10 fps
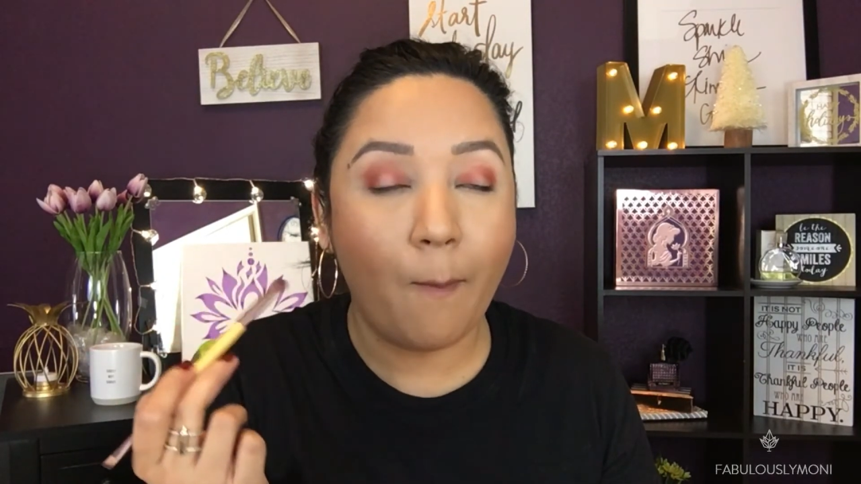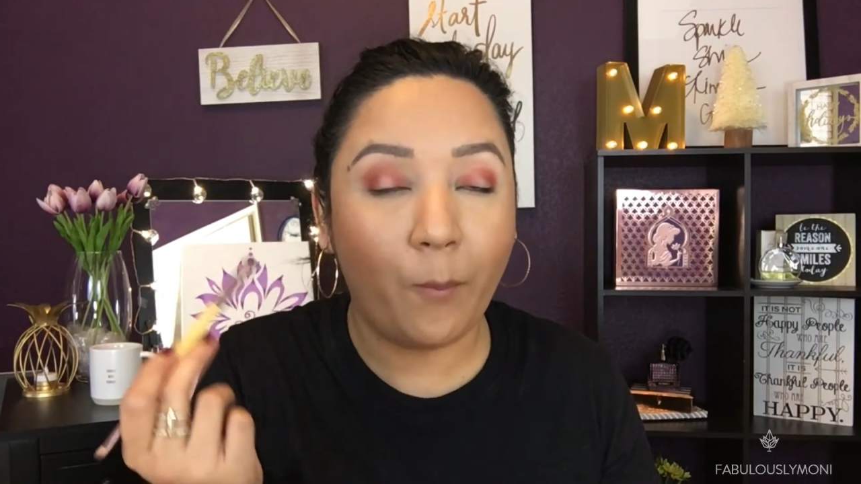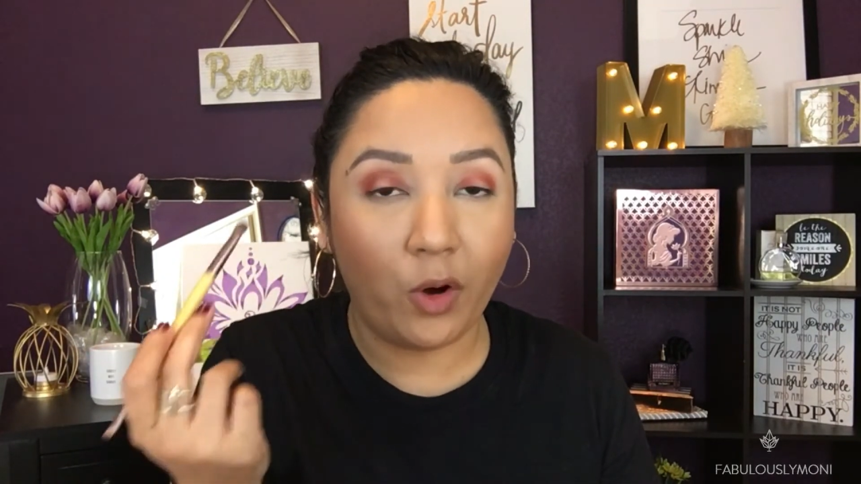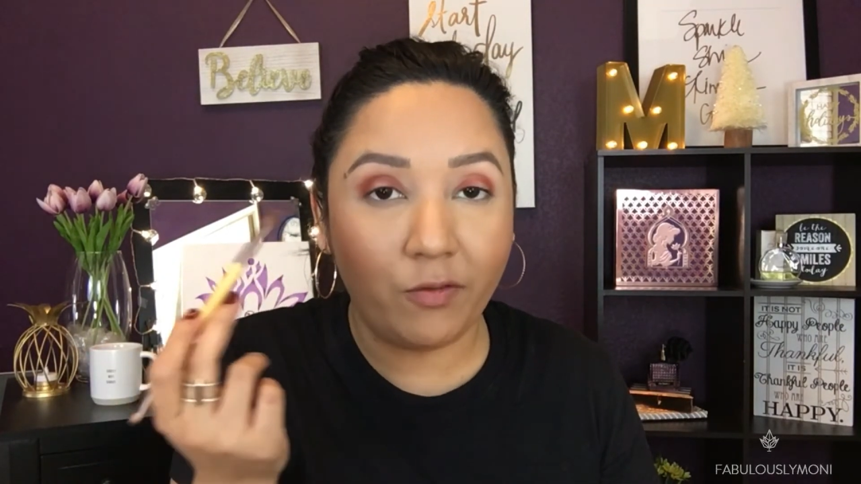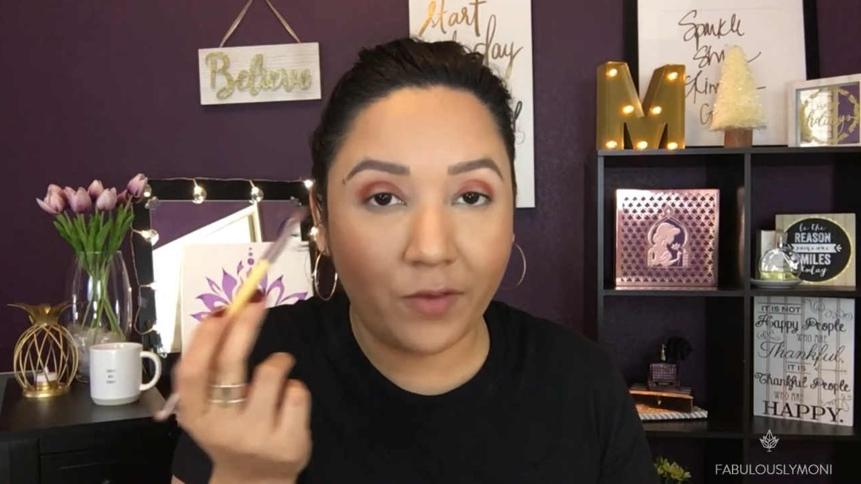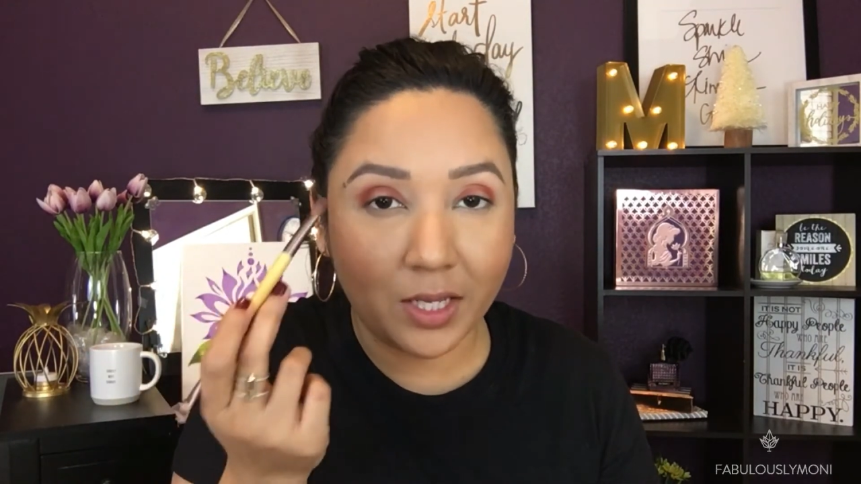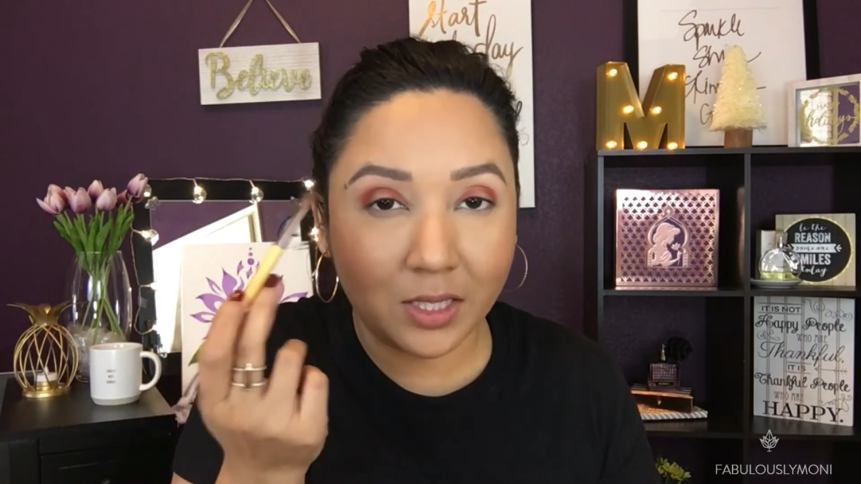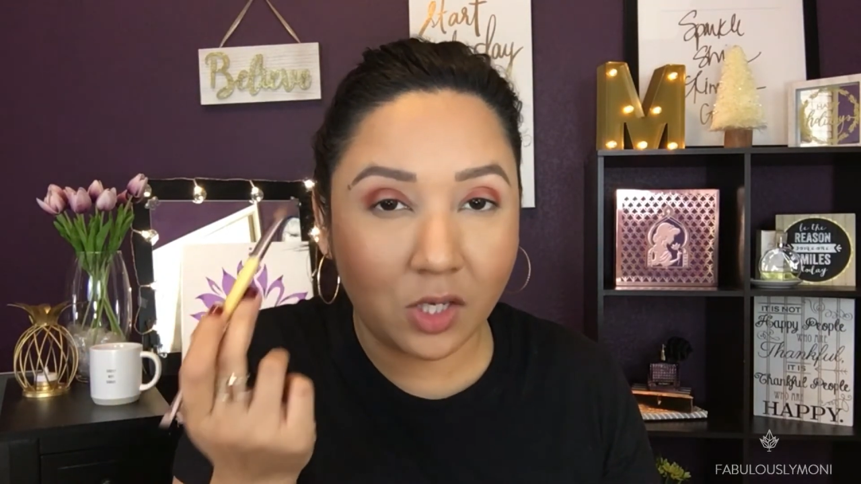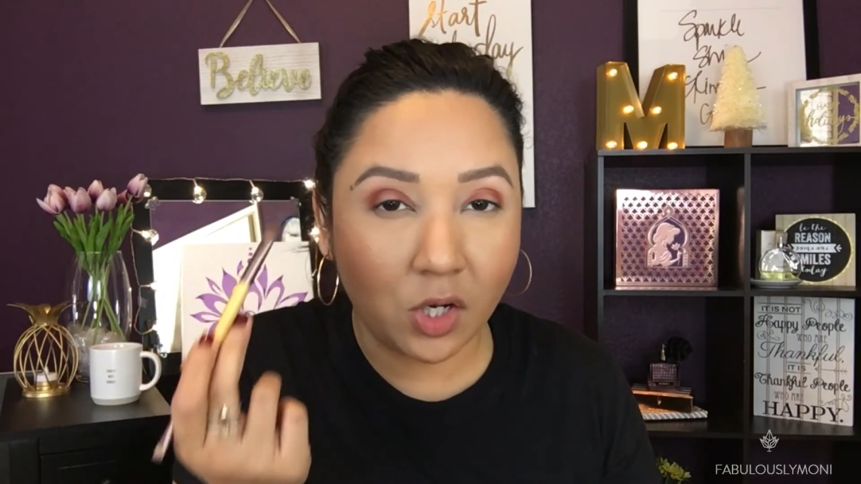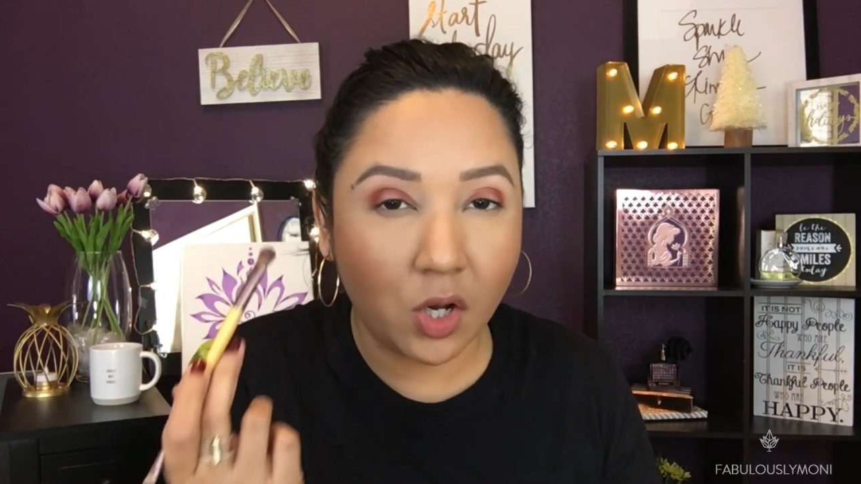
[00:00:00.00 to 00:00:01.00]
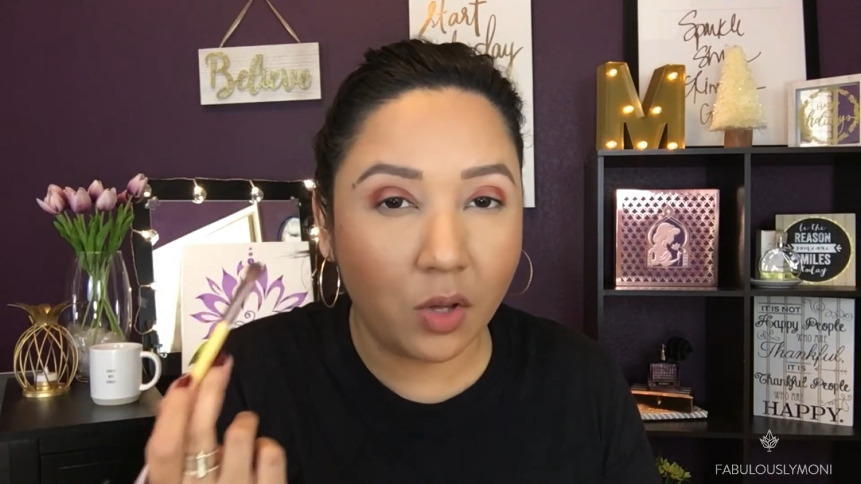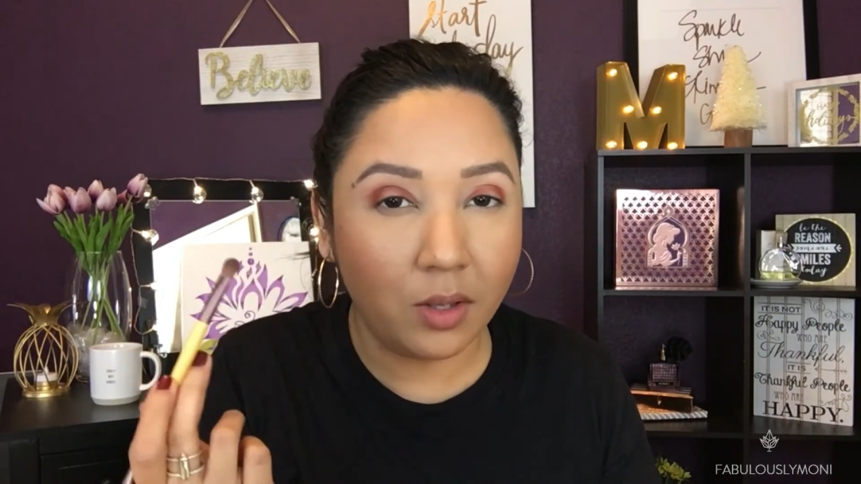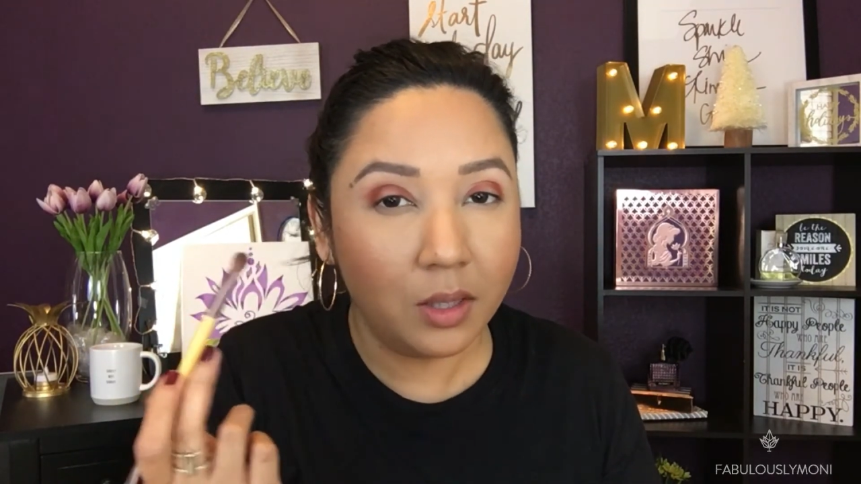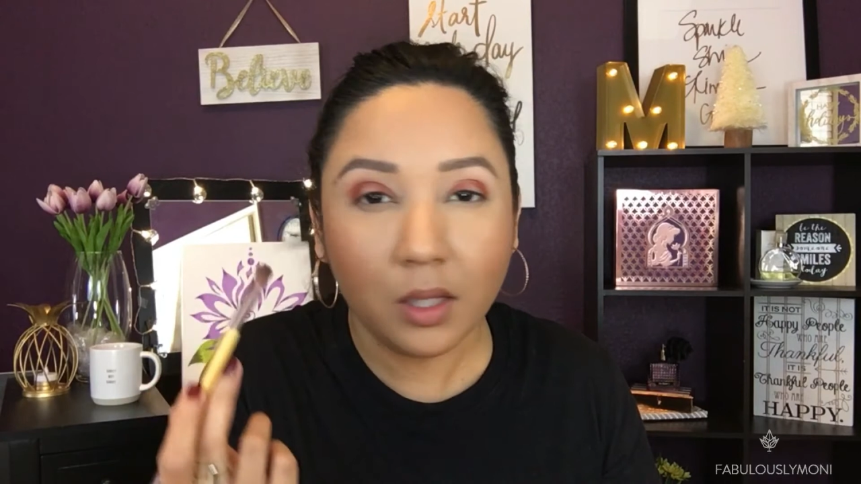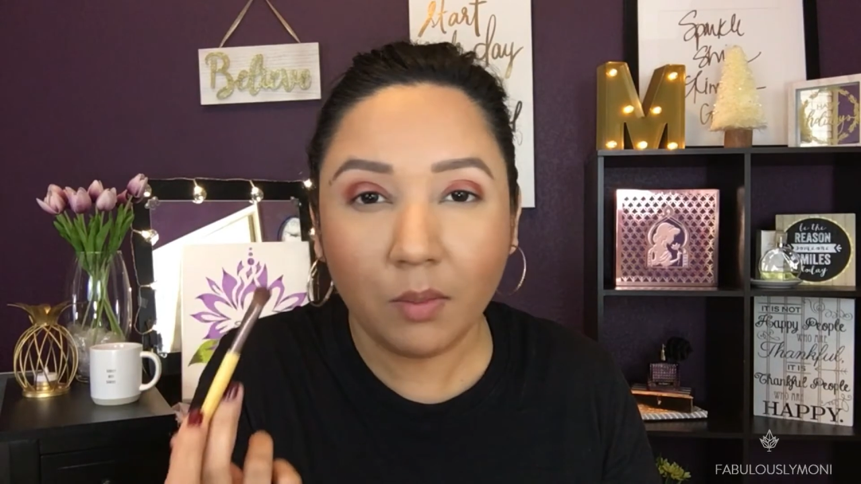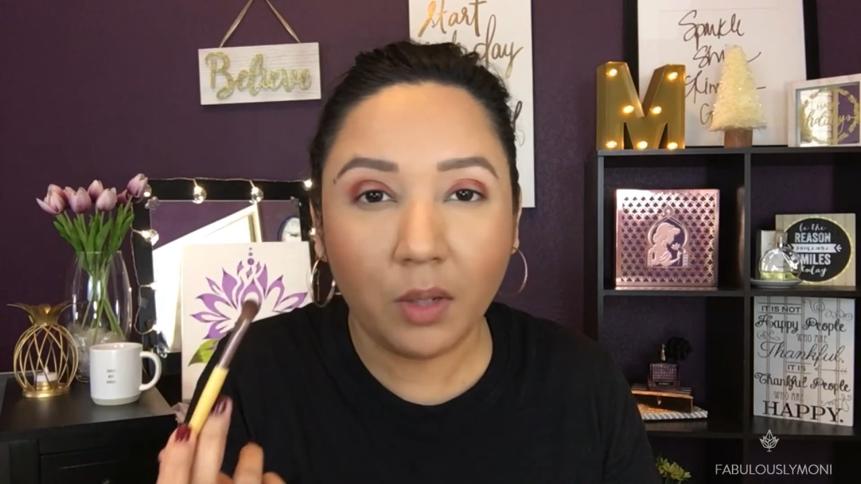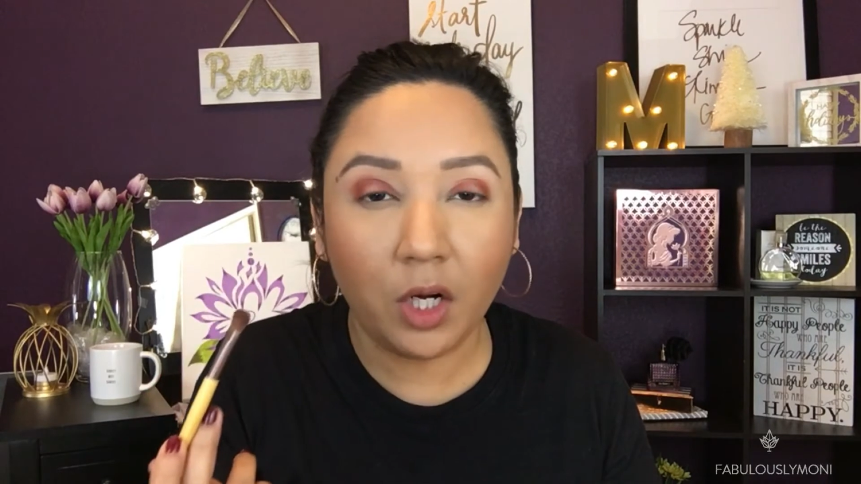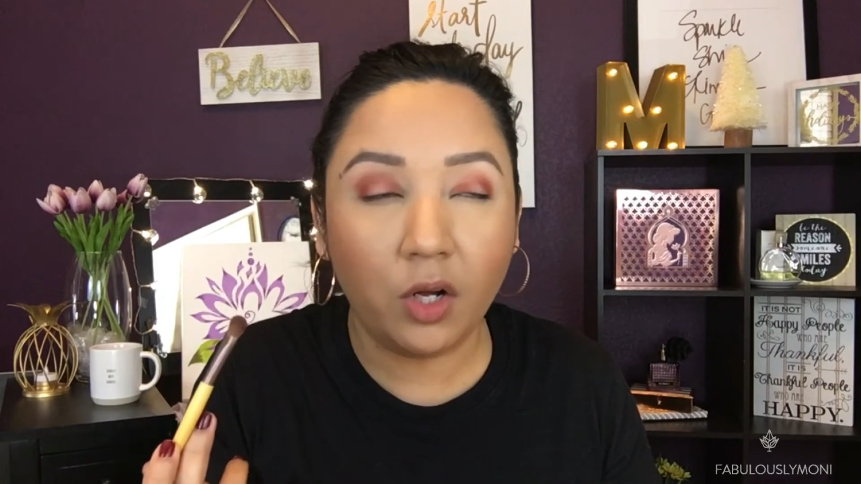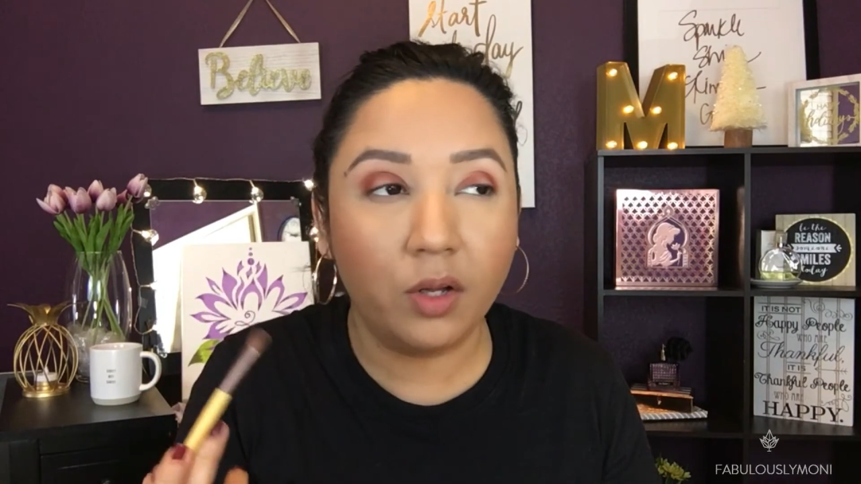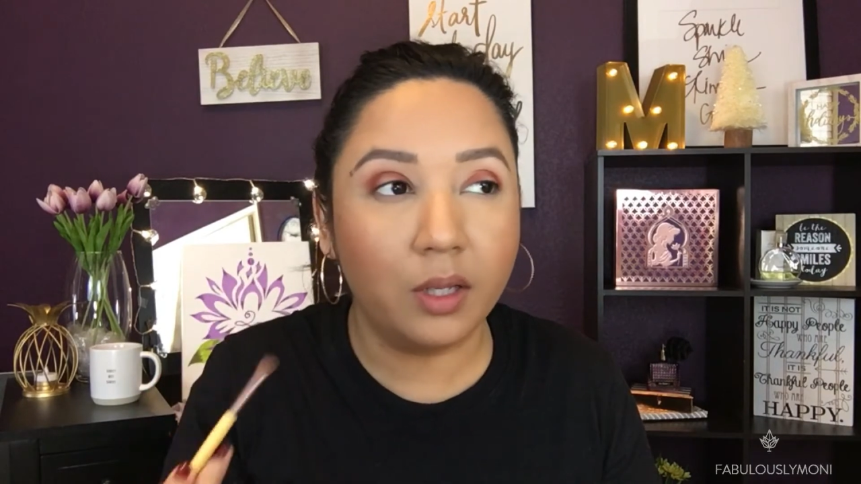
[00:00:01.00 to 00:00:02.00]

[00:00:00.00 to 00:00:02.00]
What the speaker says: perfect circle in the middle